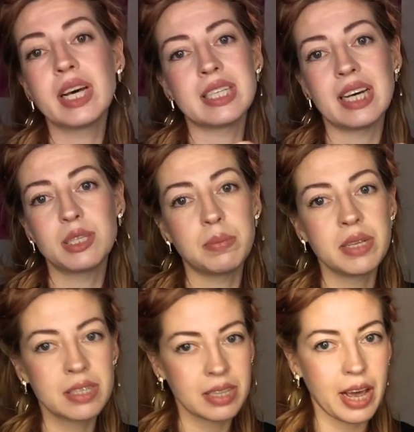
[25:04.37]
that has
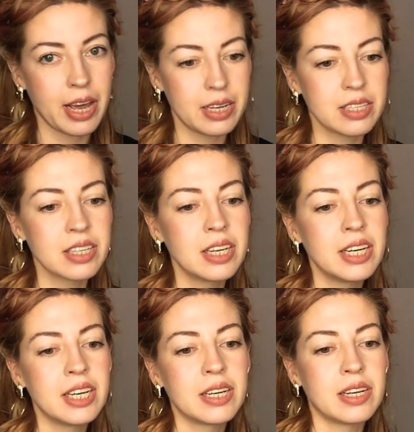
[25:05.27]
been said
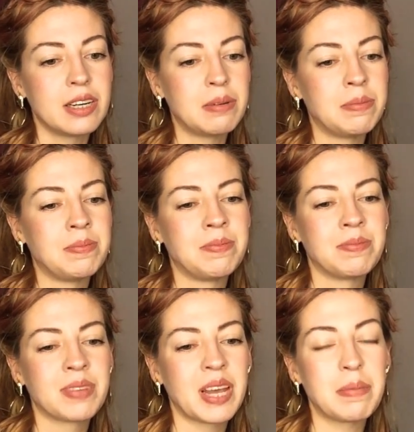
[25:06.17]
um,
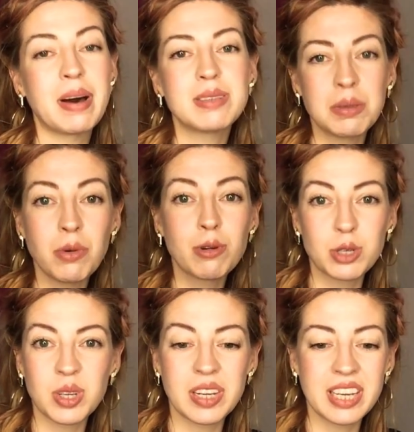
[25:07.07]
about
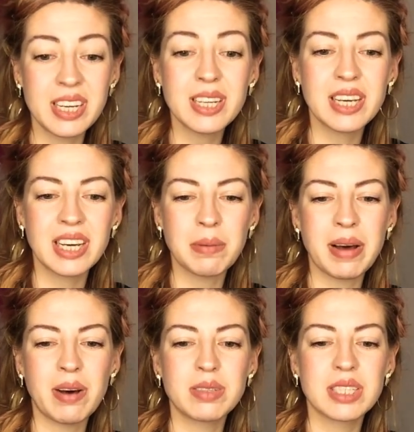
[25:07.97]
emotional healing,
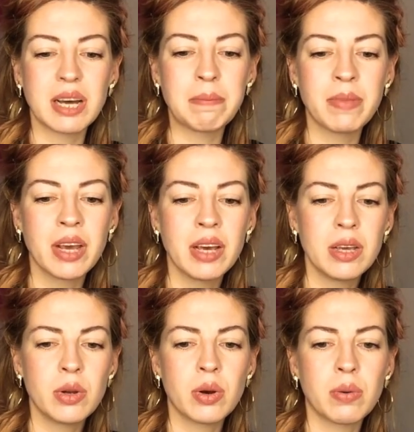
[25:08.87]
about, um,
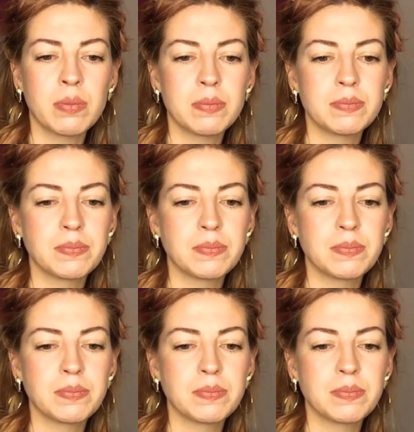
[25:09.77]
you know,